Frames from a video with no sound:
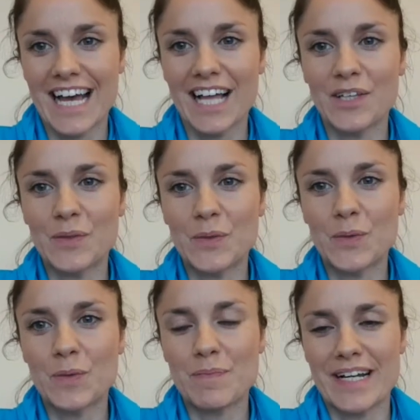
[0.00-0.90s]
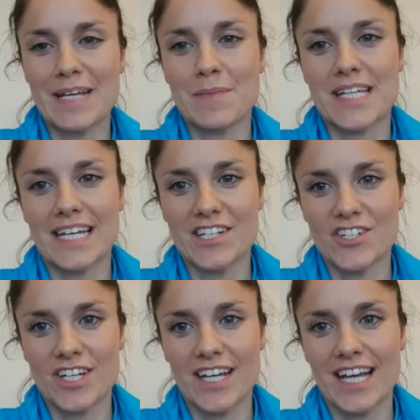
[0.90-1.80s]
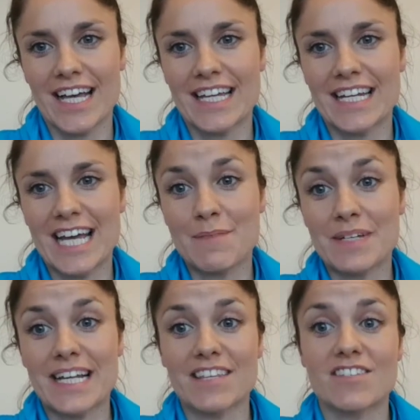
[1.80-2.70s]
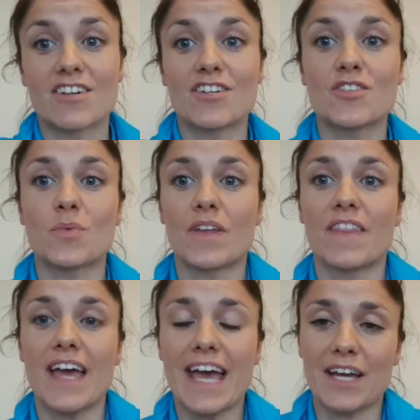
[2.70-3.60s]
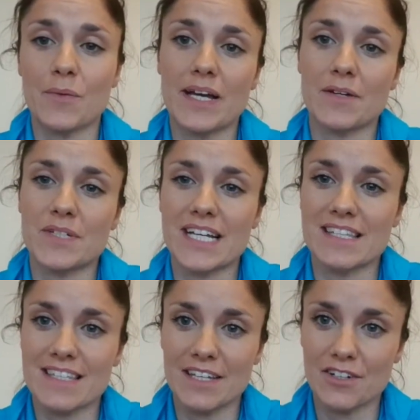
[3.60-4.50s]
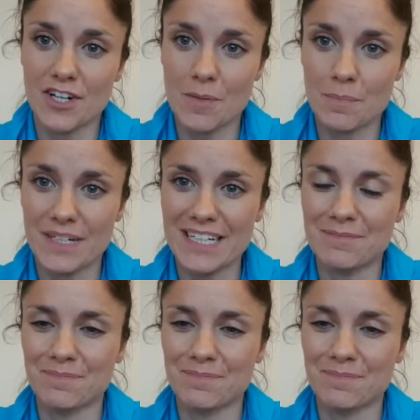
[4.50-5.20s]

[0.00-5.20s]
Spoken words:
Hello, my name's Ayesha and I'm a dance artist with Echo Dance Theatre Company.